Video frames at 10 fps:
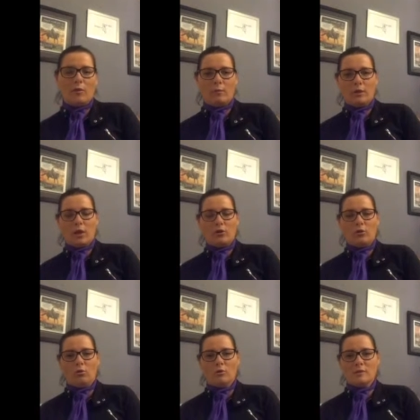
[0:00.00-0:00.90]
When we own
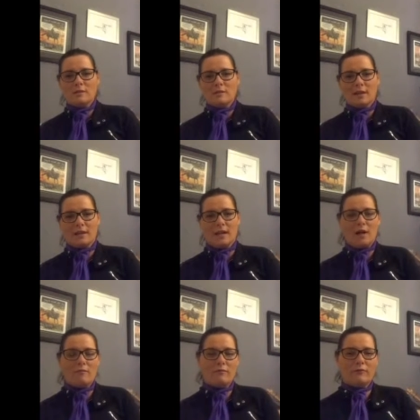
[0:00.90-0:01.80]
horses, it can
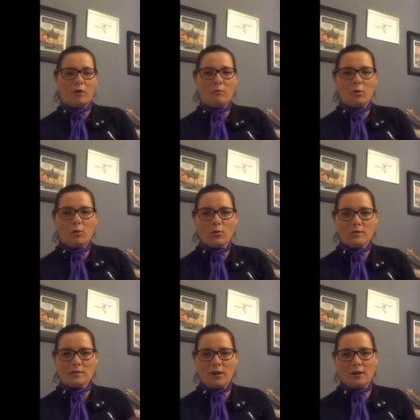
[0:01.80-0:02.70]
come from the
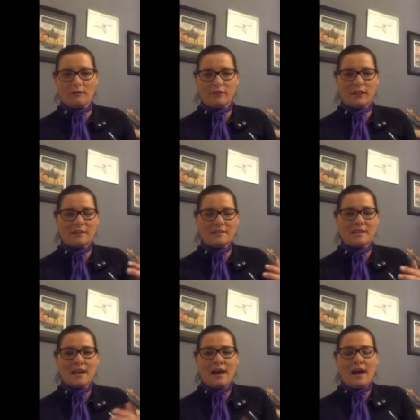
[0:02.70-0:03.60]
horse side of
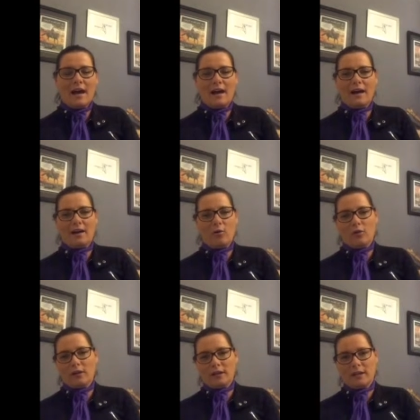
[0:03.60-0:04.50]
things,
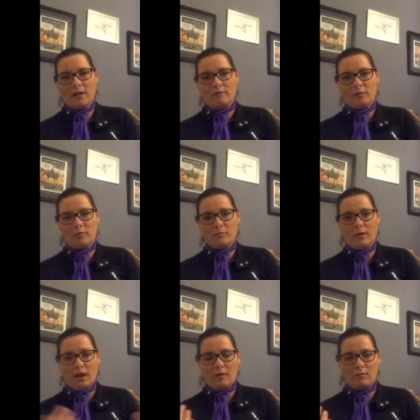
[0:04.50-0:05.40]
or it can come from
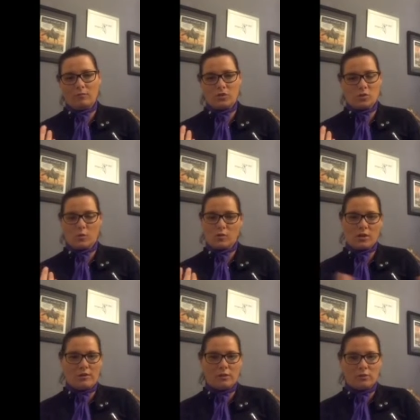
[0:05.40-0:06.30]
just what's
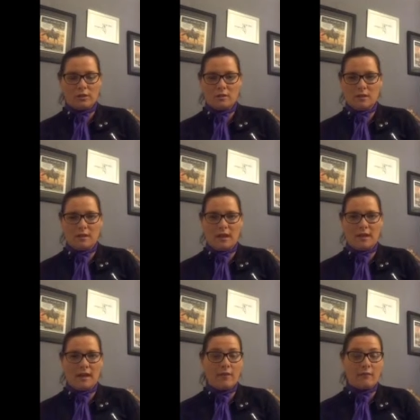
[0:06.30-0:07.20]
going on in
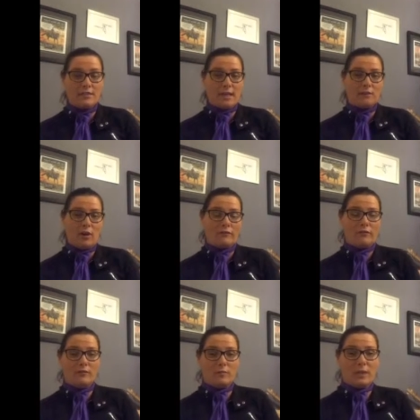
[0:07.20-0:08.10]
everyday life
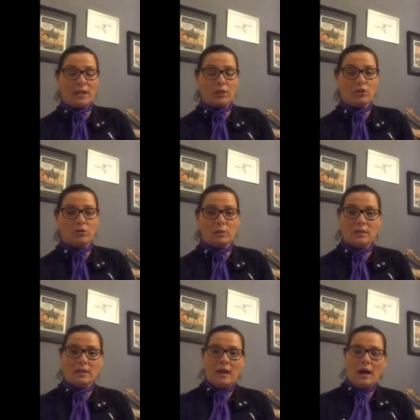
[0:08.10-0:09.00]
of being a human.